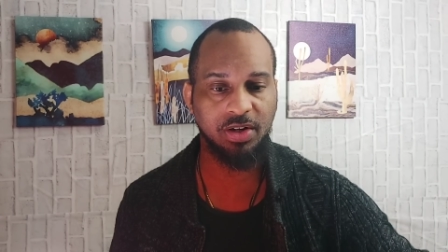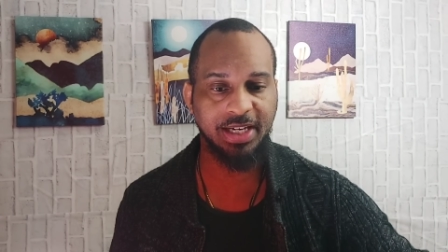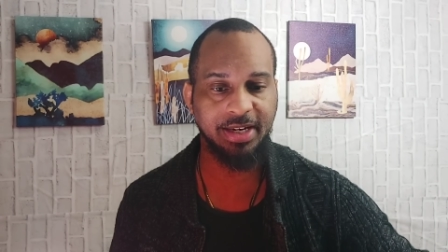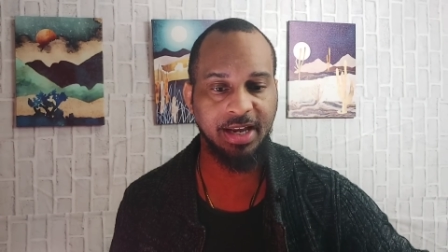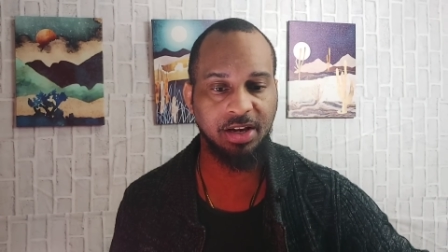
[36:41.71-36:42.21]
on
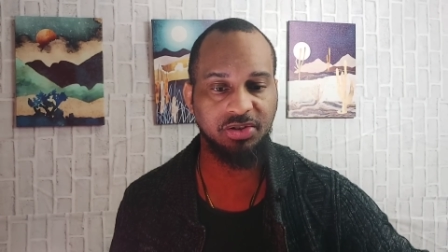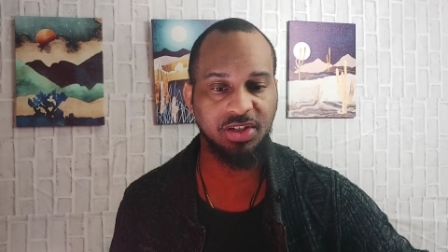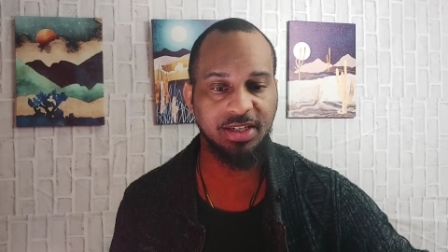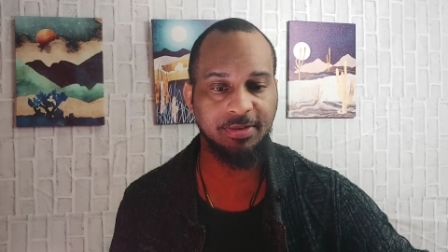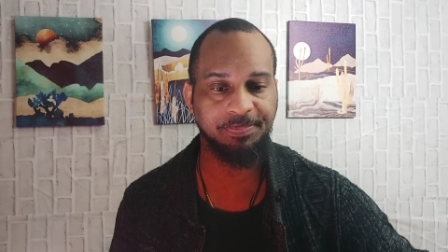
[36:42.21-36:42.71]

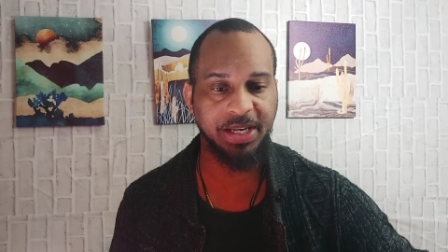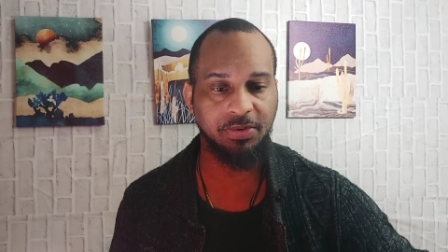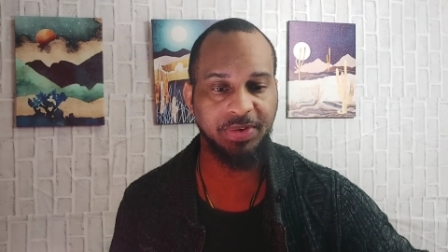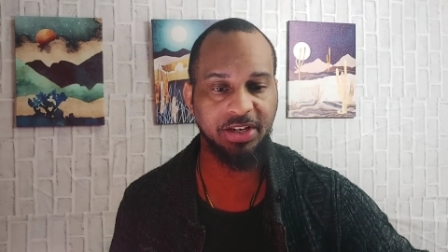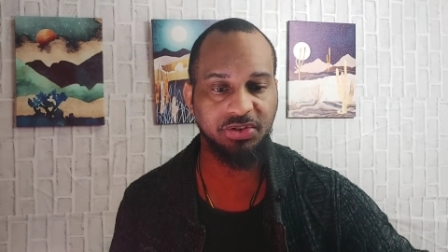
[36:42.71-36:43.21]
Technologies,
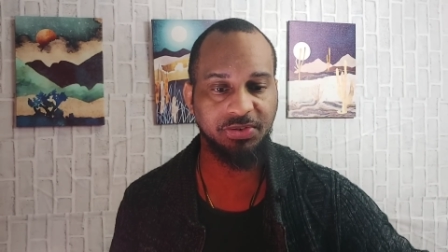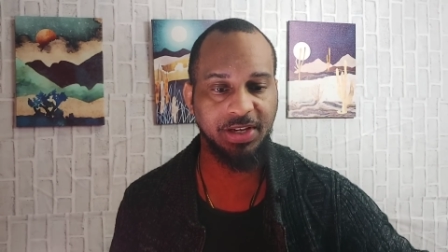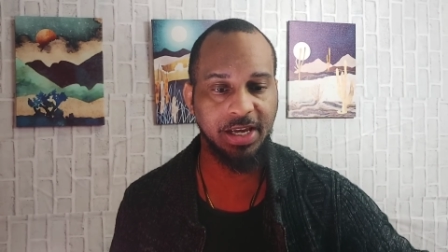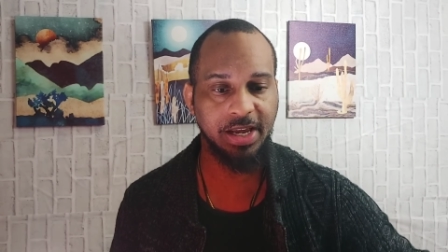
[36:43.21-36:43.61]
Innovation,